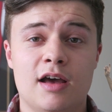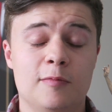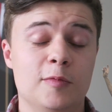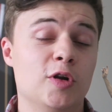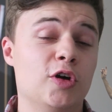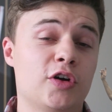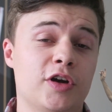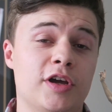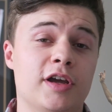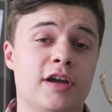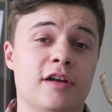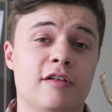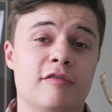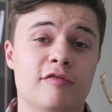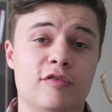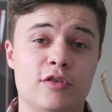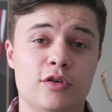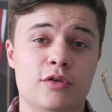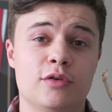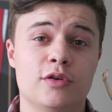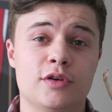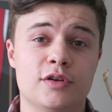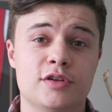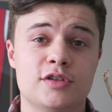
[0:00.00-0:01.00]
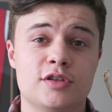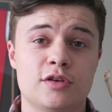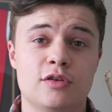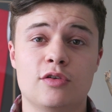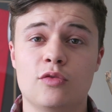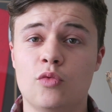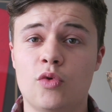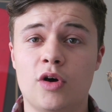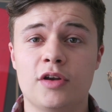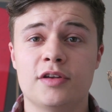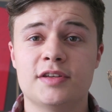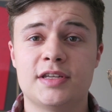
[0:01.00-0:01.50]
am looking forward
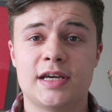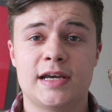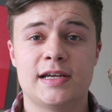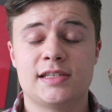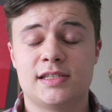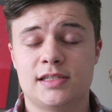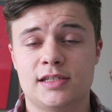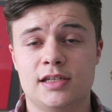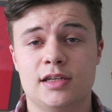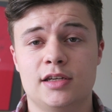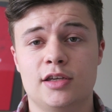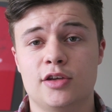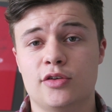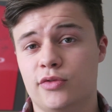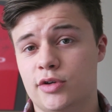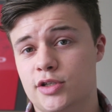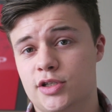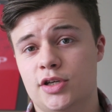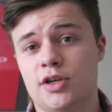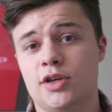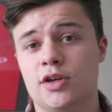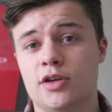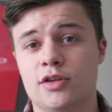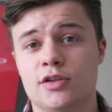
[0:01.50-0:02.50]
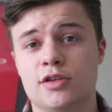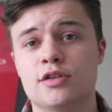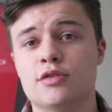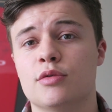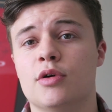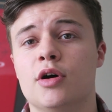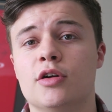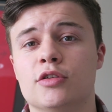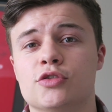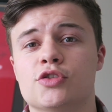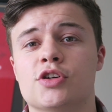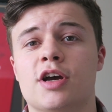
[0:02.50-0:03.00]
to one day seeing you return
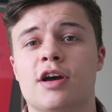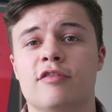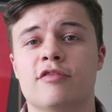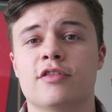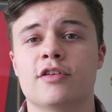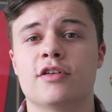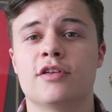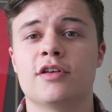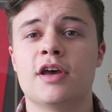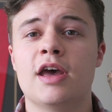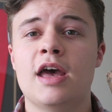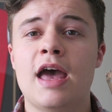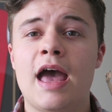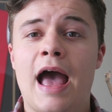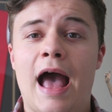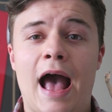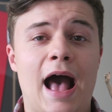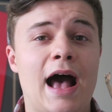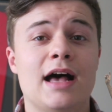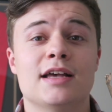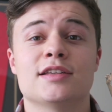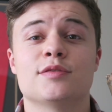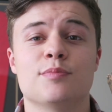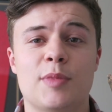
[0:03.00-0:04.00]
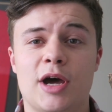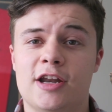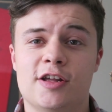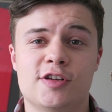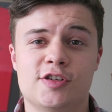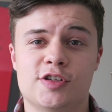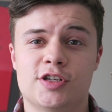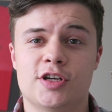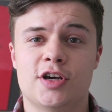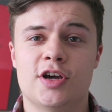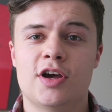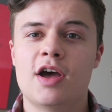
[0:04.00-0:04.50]
to Old Trafford as
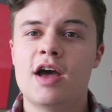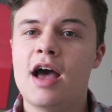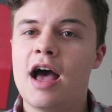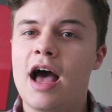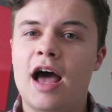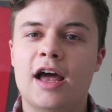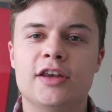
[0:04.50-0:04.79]
manager,